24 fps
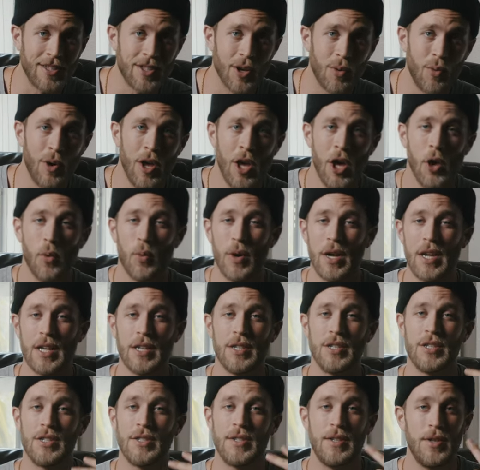So we did
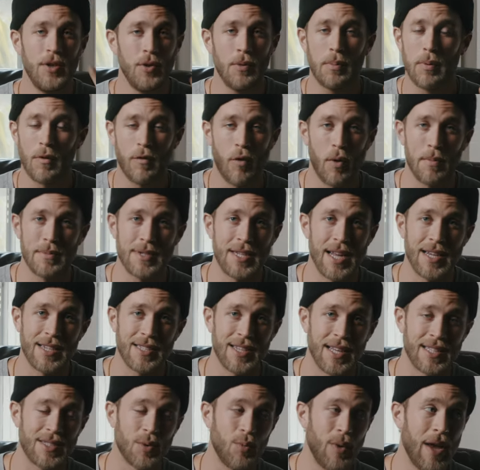two performance take
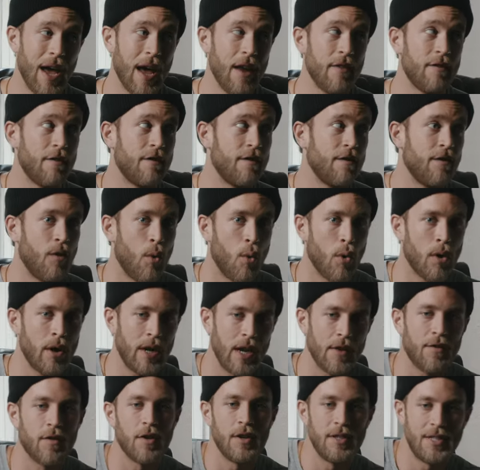sets and we had four
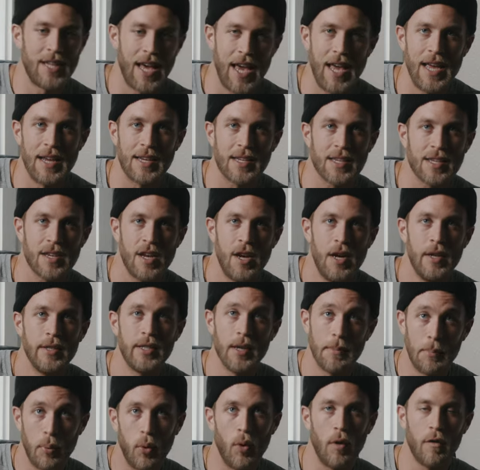different takes
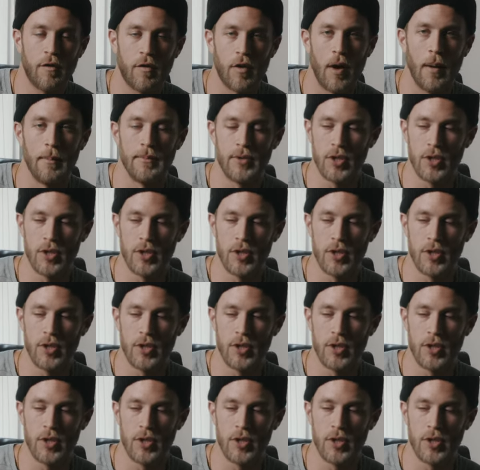to pull from,